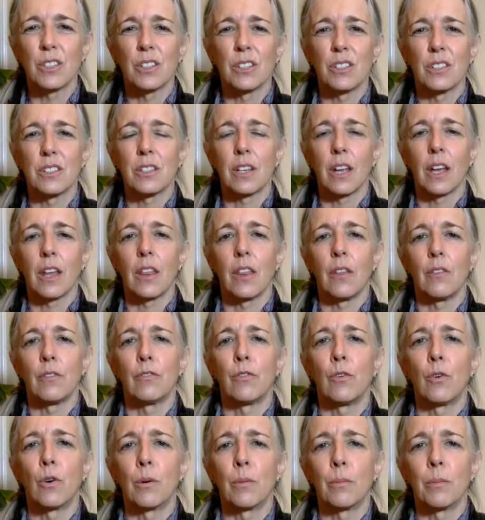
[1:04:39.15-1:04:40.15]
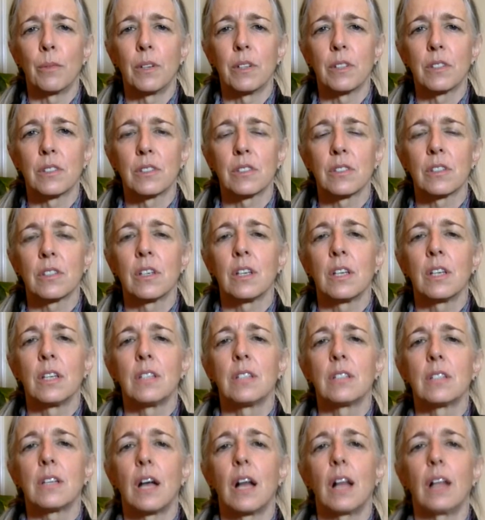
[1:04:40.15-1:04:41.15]
You could say the formless
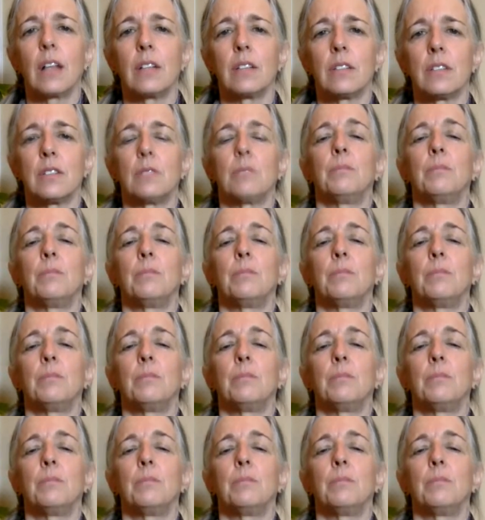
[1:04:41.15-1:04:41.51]
silence